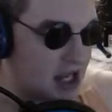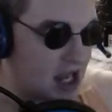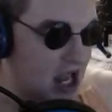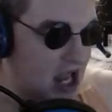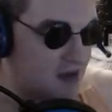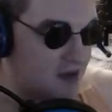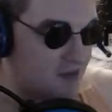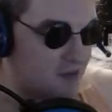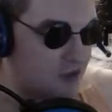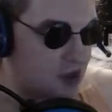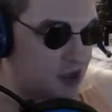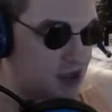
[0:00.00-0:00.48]

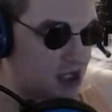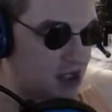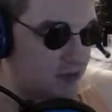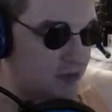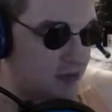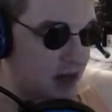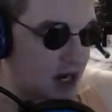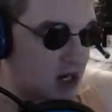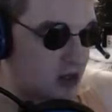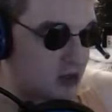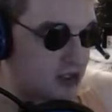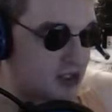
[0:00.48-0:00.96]
Everything
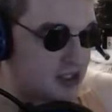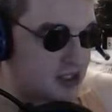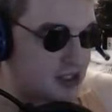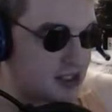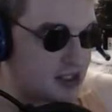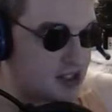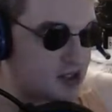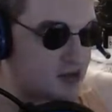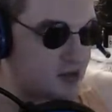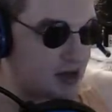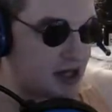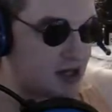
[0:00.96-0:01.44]
wireless in
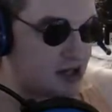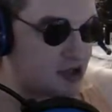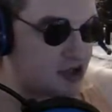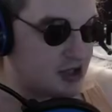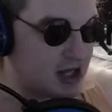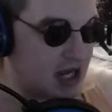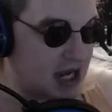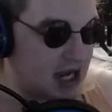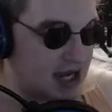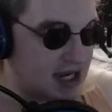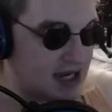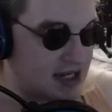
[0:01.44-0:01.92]
this range
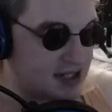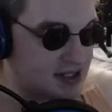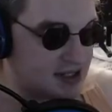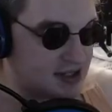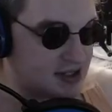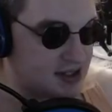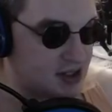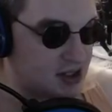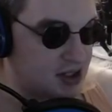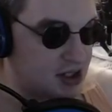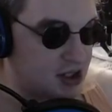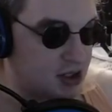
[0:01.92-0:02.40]

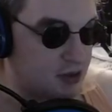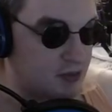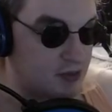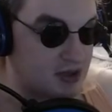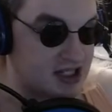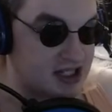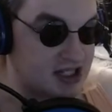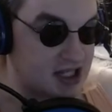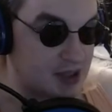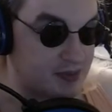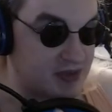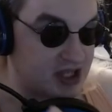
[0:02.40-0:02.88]
dies.
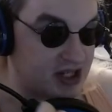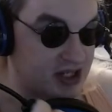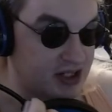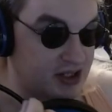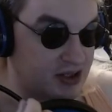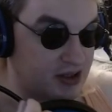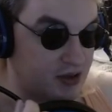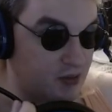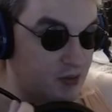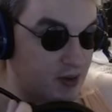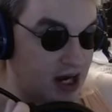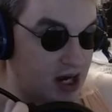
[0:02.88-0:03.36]
When
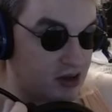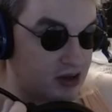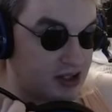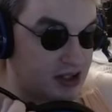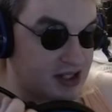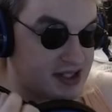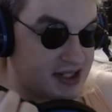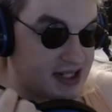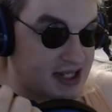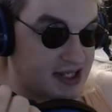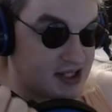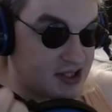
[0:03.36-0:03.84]
something
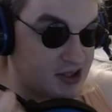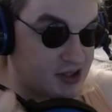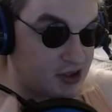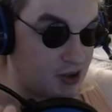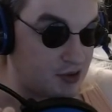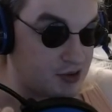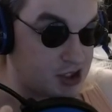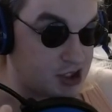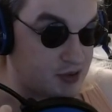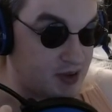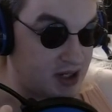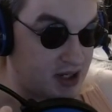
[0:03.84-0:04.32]
wireless gets
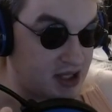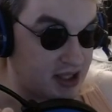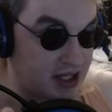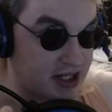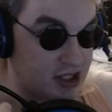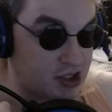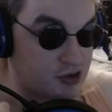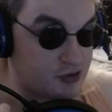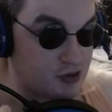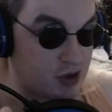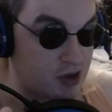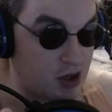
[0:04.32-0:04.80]
close to it, like
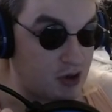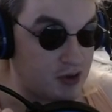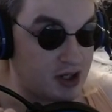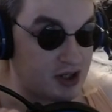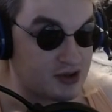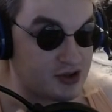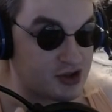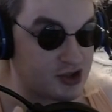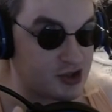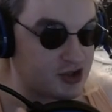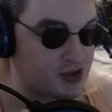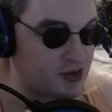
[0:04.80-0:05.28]
a drone,
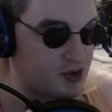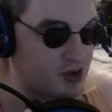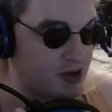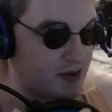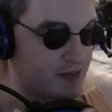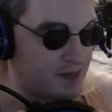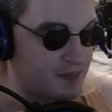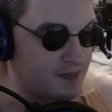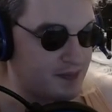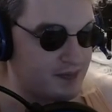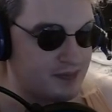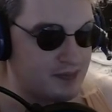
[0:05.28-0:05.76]
it'll just sort
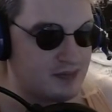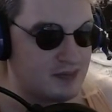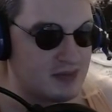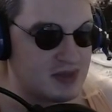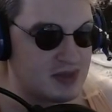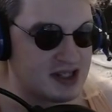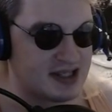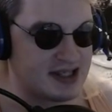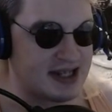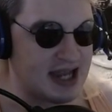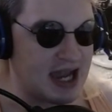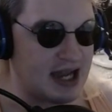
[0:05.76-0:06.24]
of
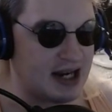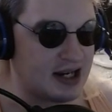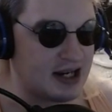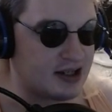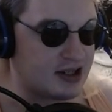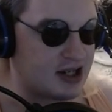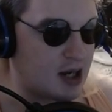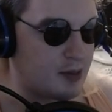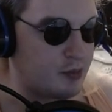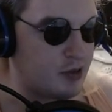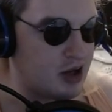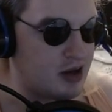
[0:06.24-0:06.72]

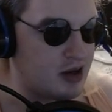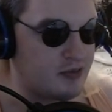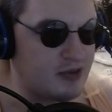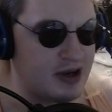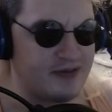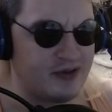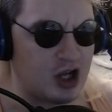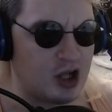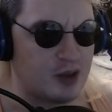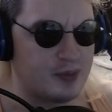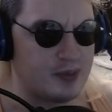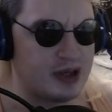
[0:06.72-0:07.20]
static up.
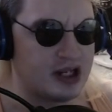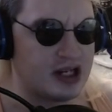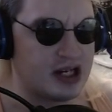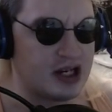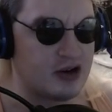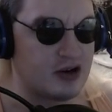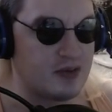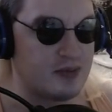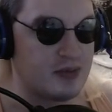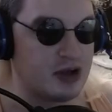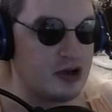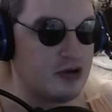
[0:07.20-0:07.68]
We've all been
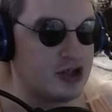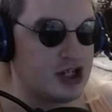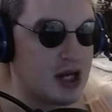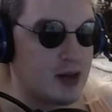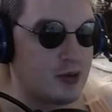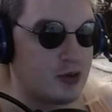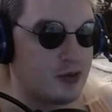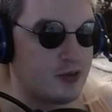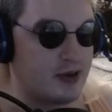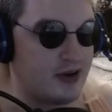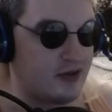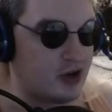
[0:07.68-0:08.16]
near a mute
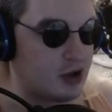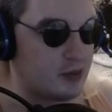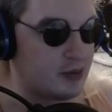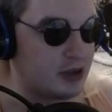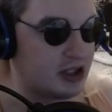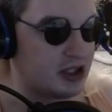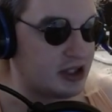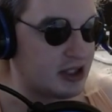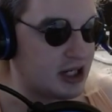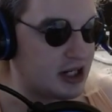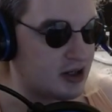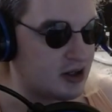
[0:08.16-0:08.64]
jammer. We've all
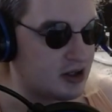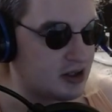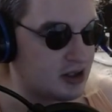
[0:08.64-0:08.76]
been there.